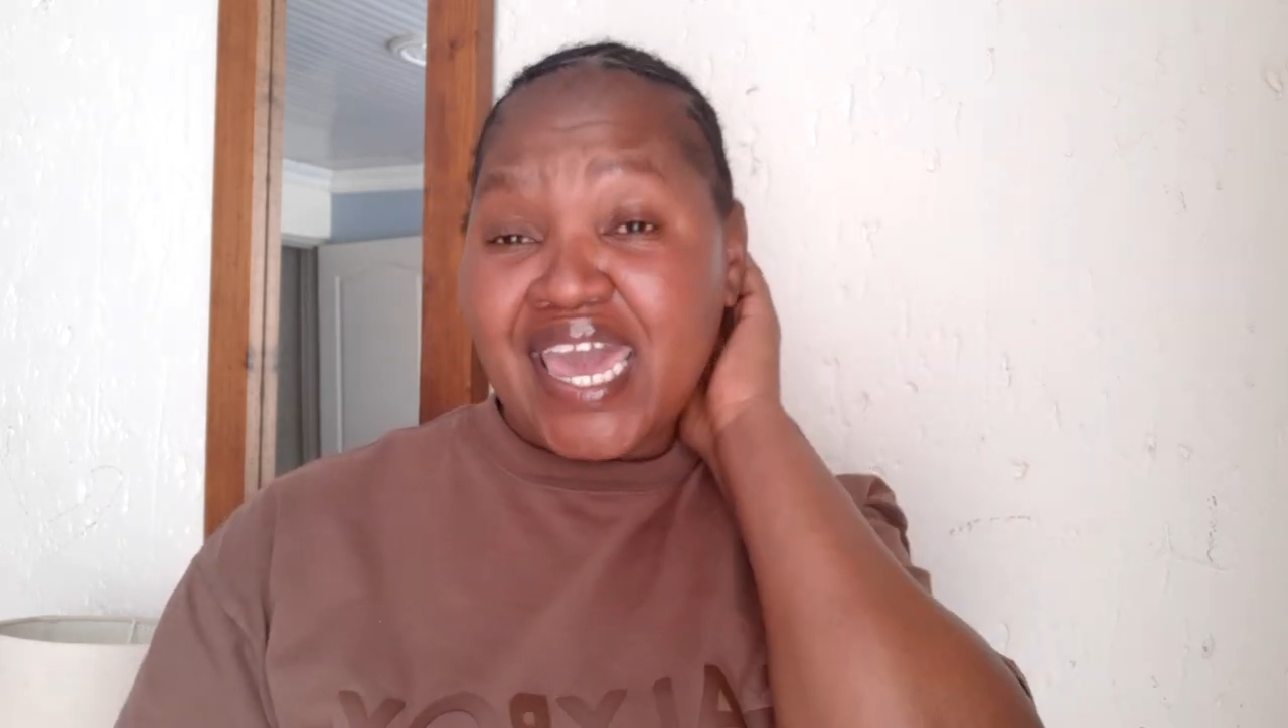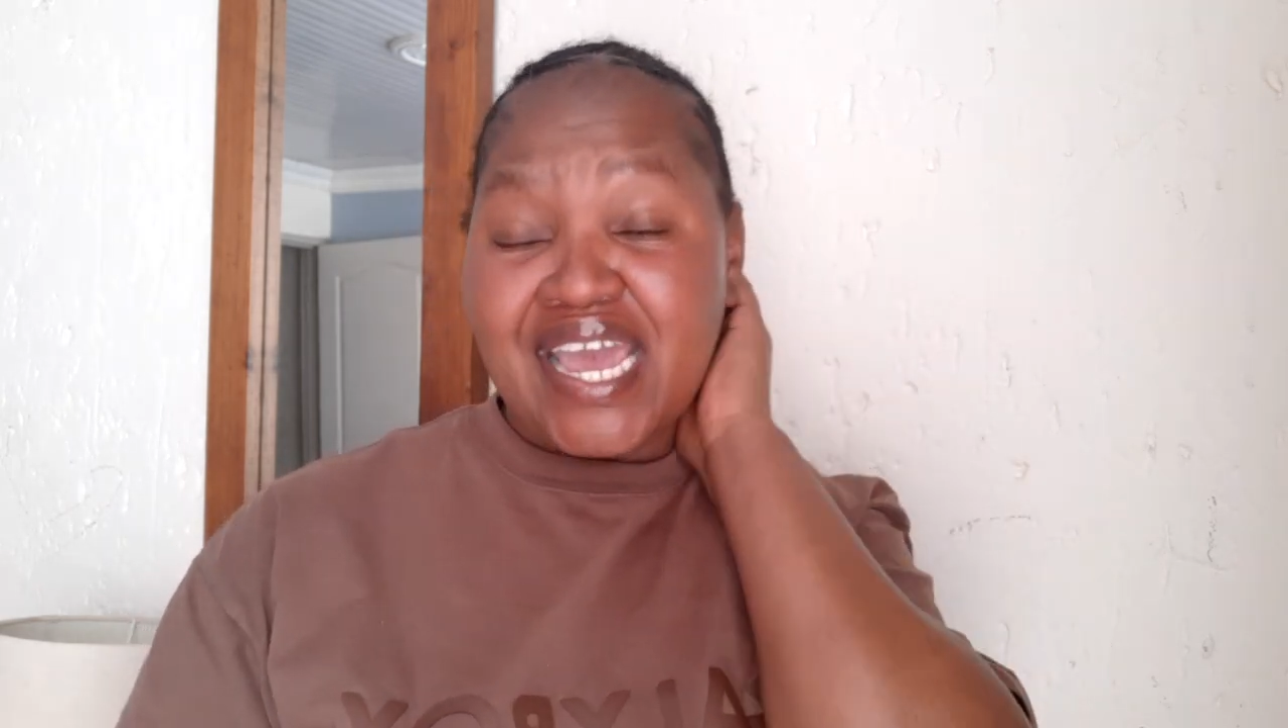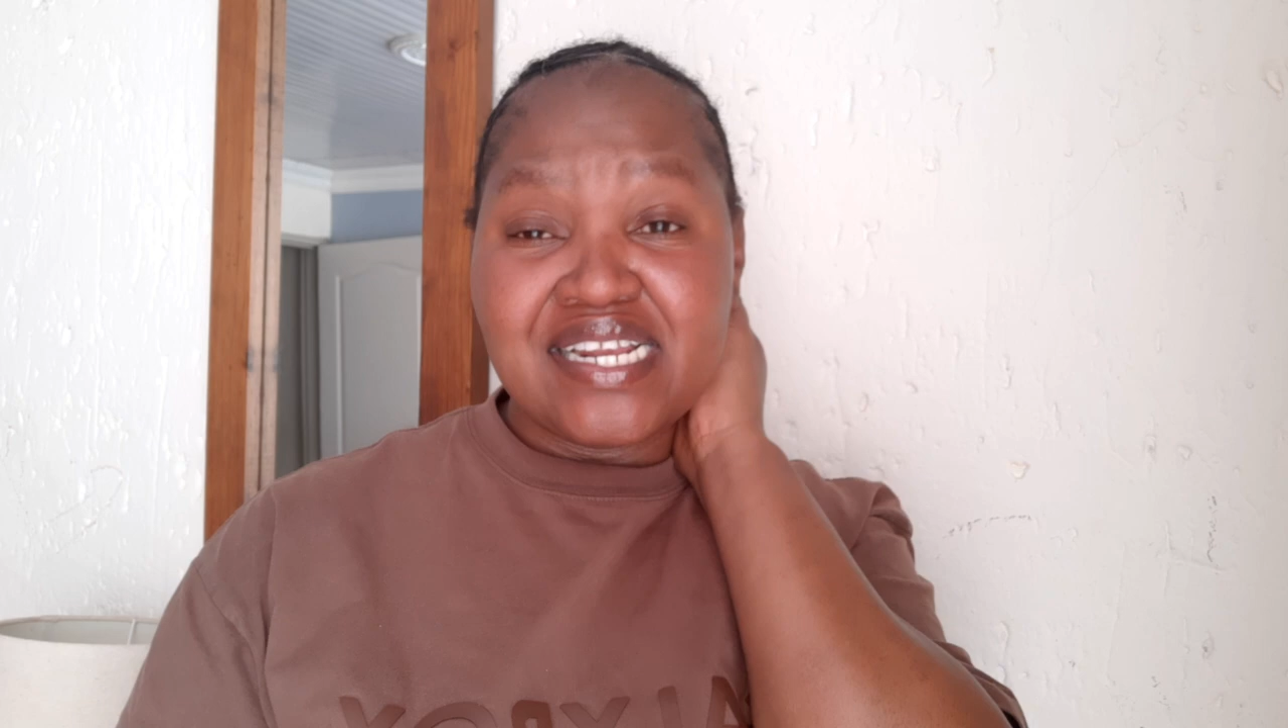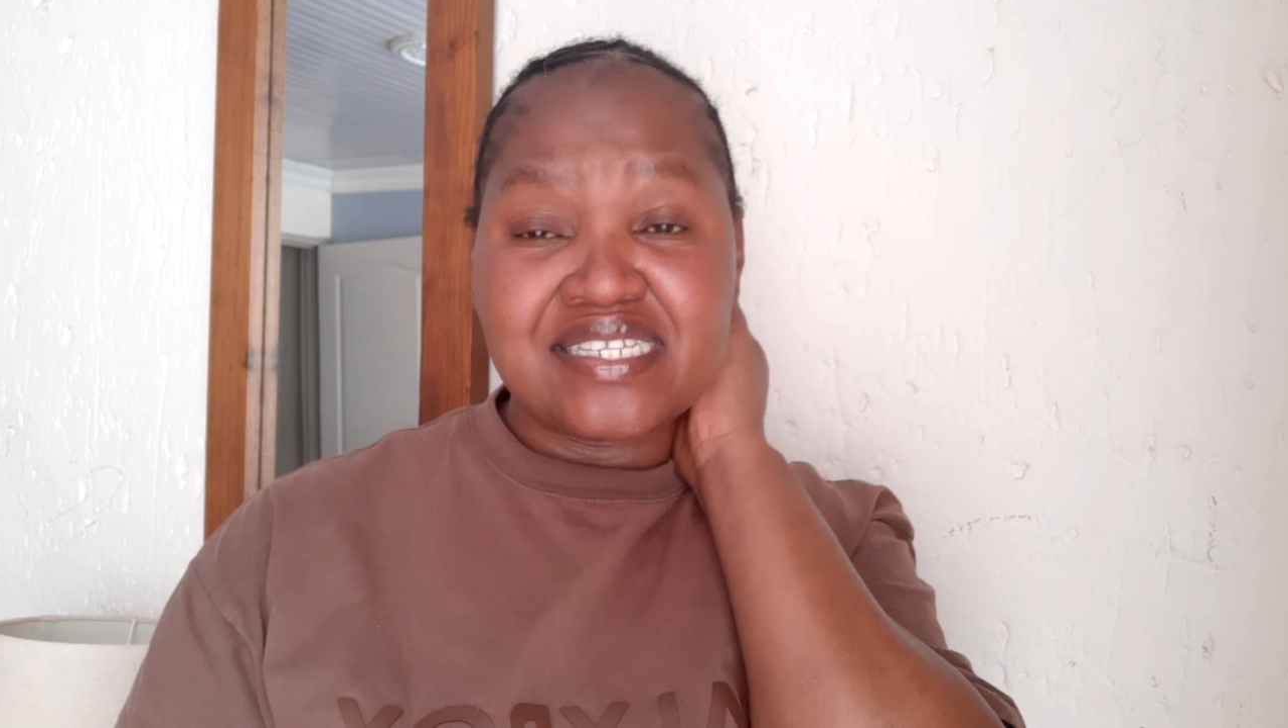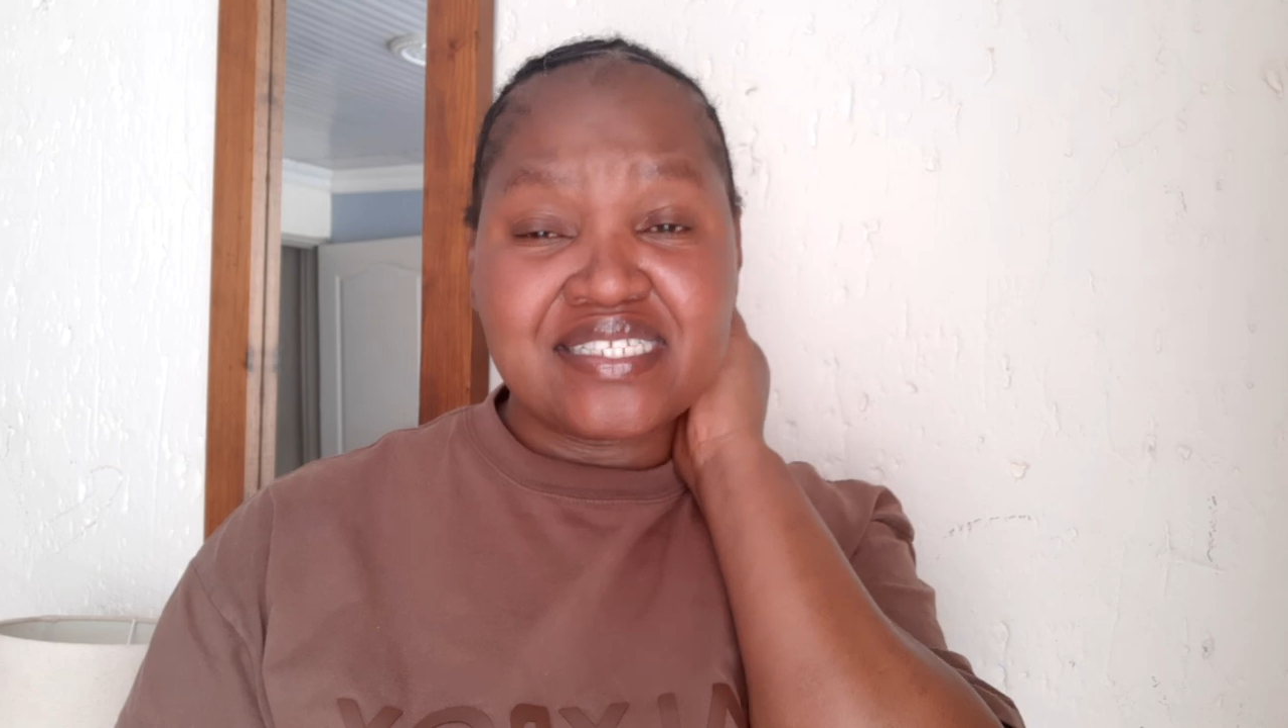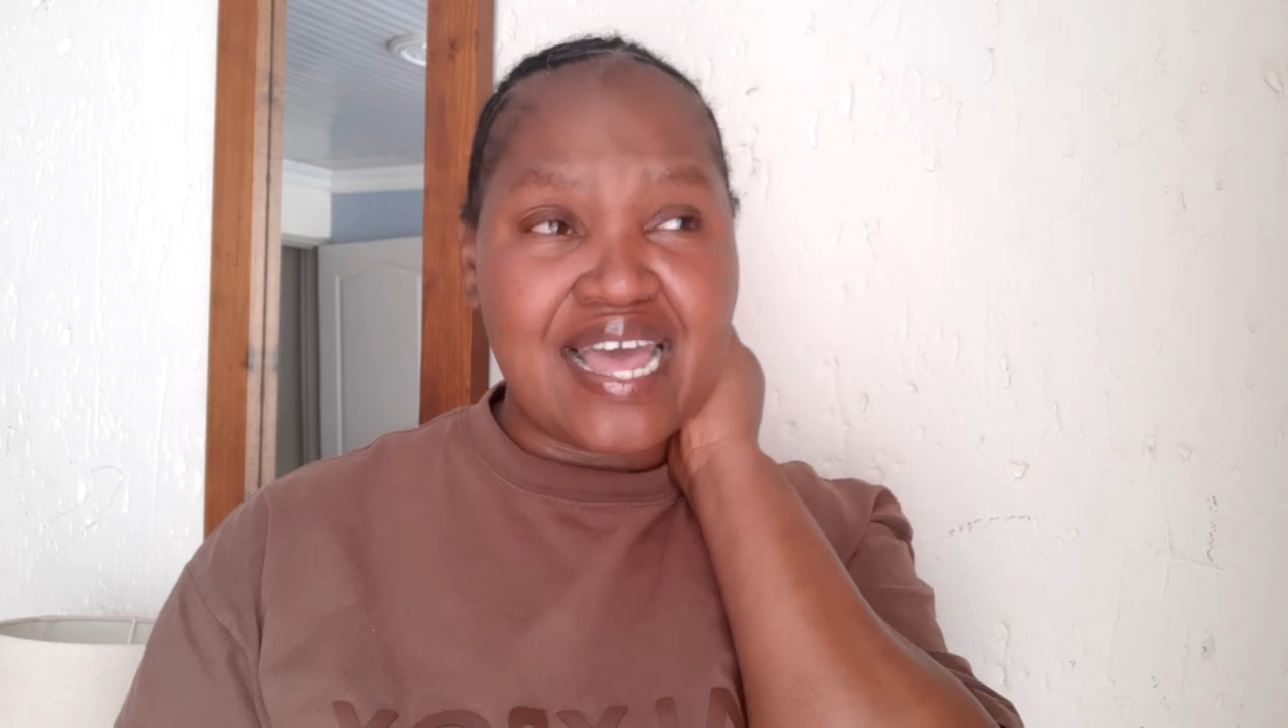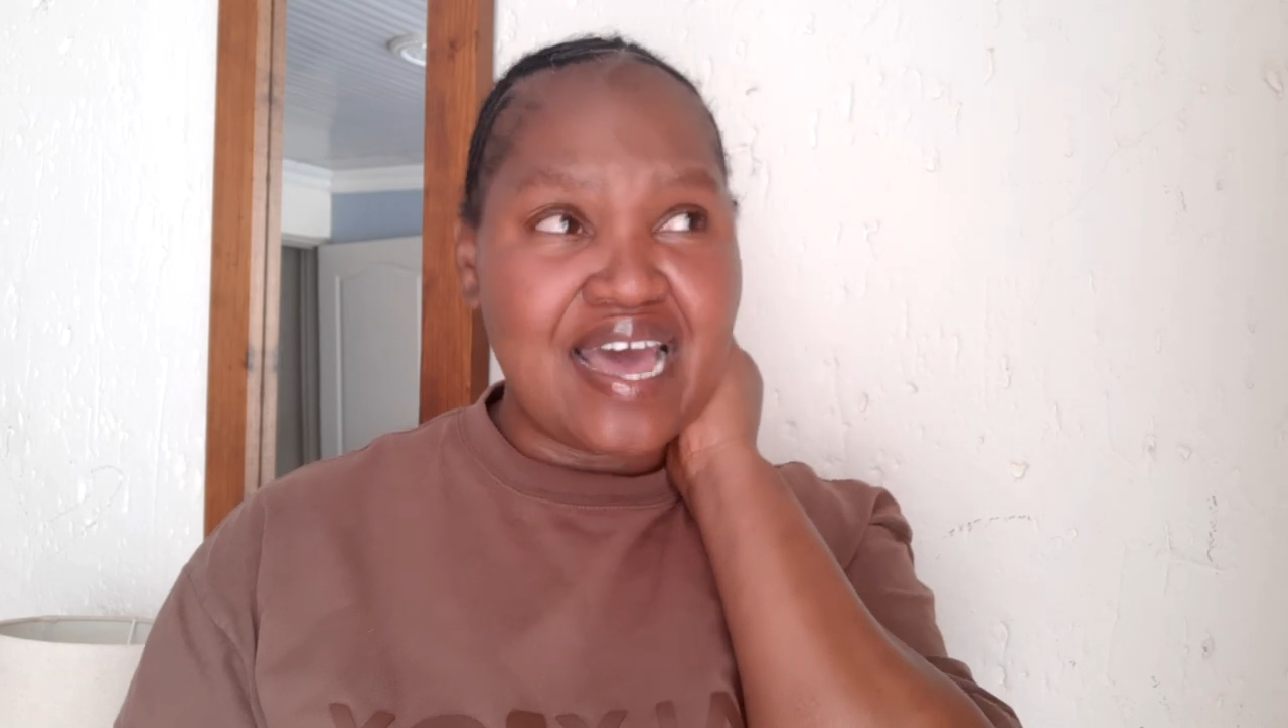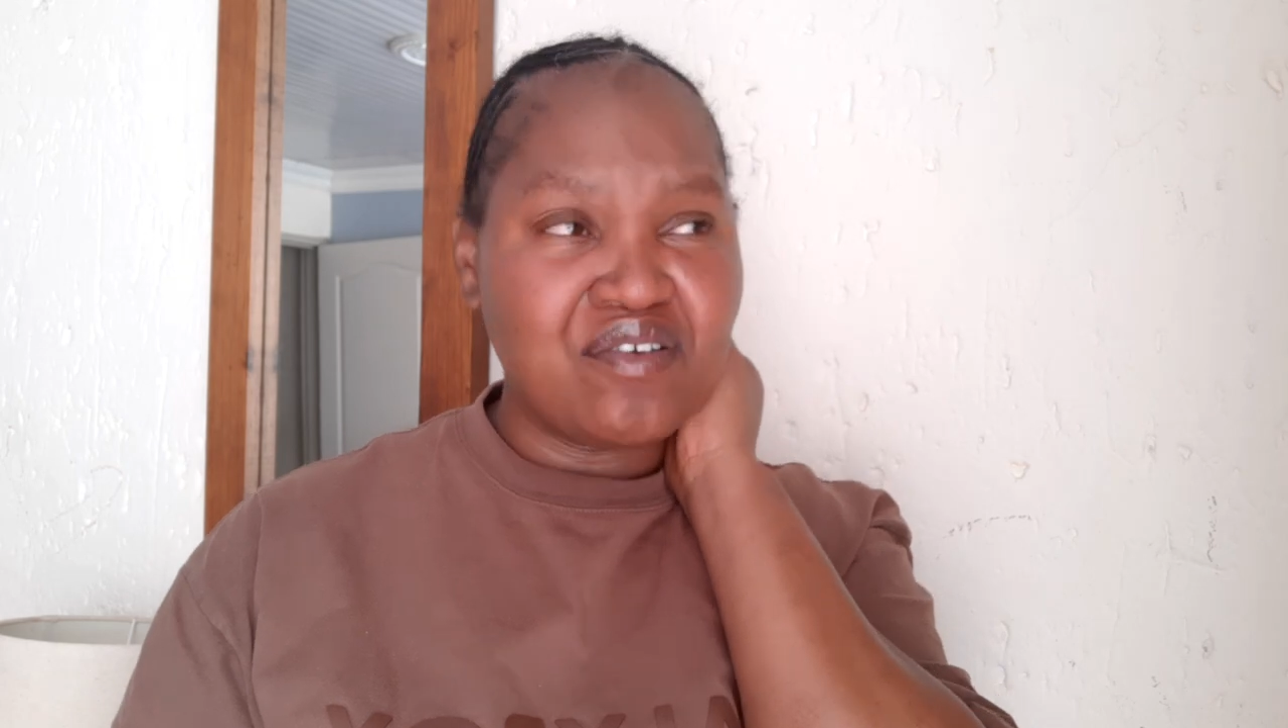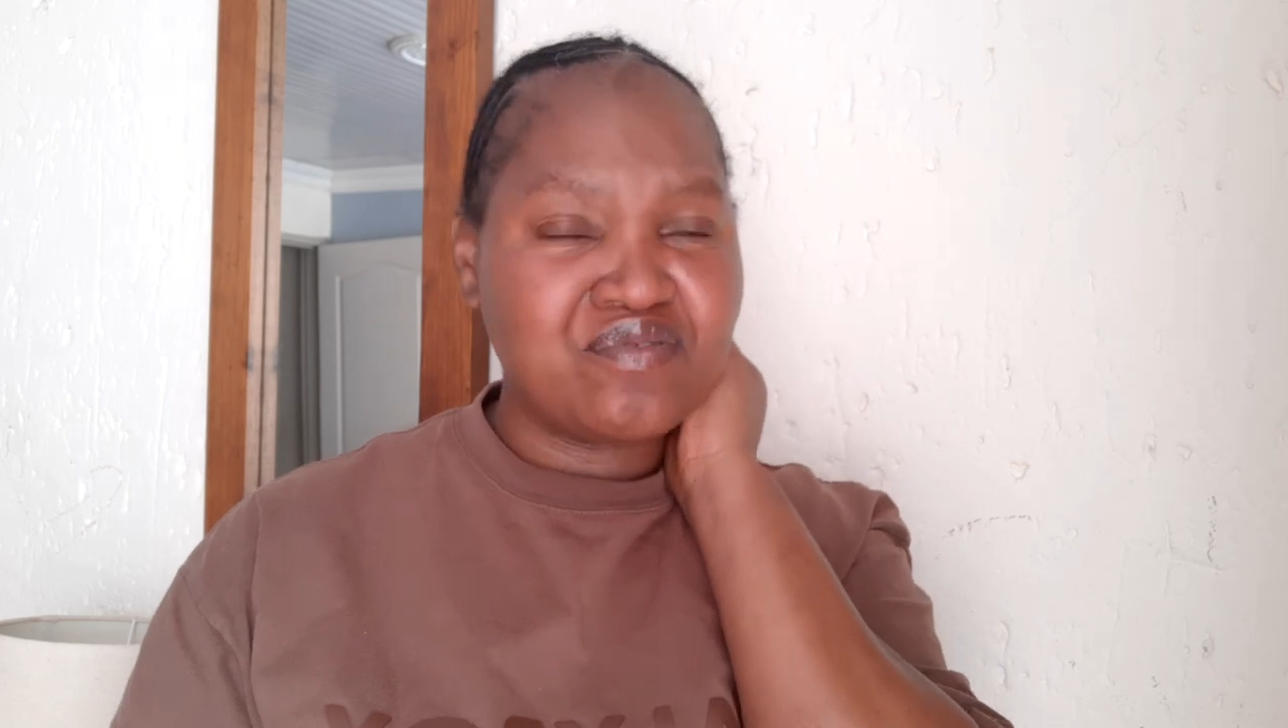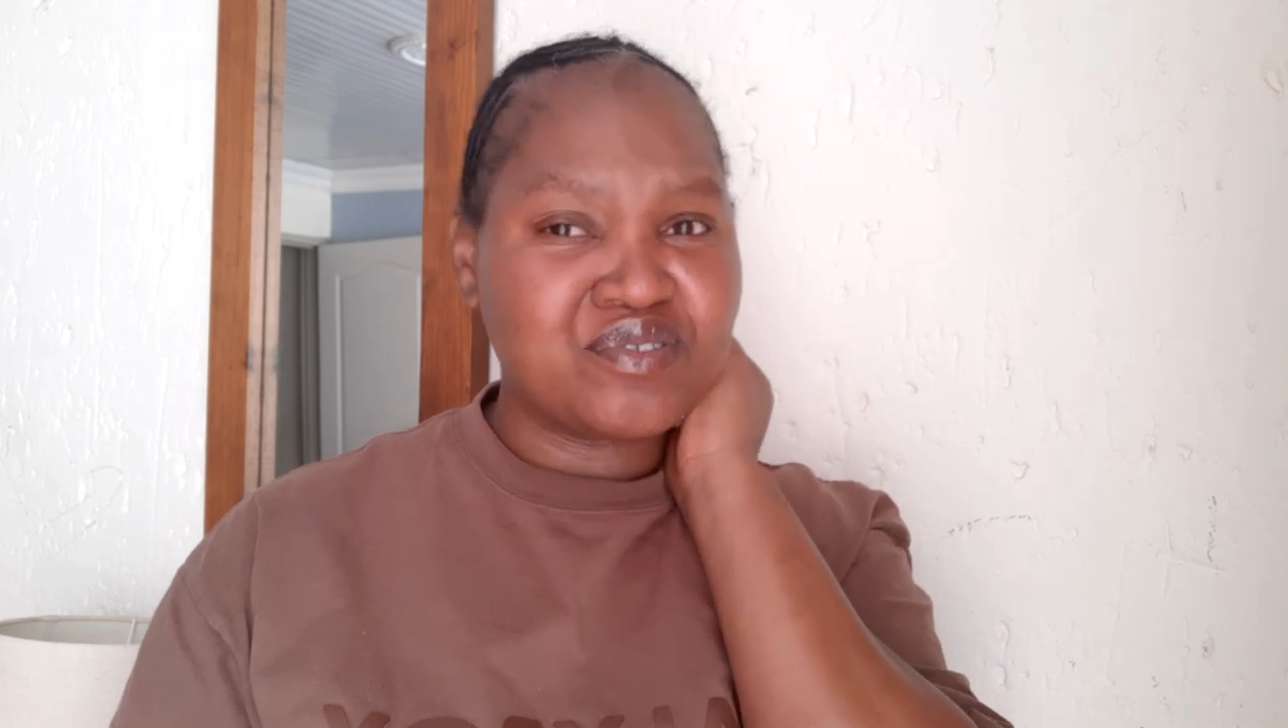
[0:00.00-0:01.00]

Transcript: and stuff.